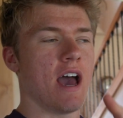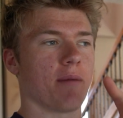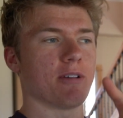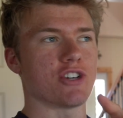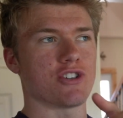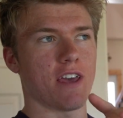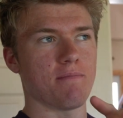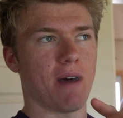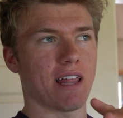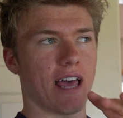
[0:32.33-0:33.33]
I'm gonna shave
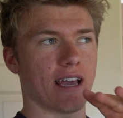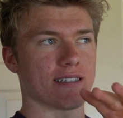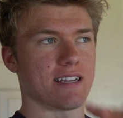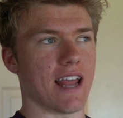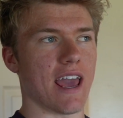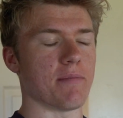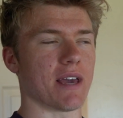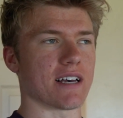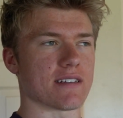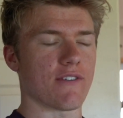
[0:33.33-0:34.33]
my legs today
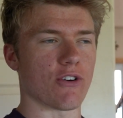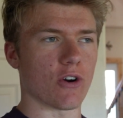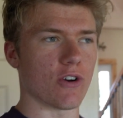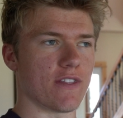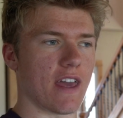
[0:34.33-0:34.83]
because I've heard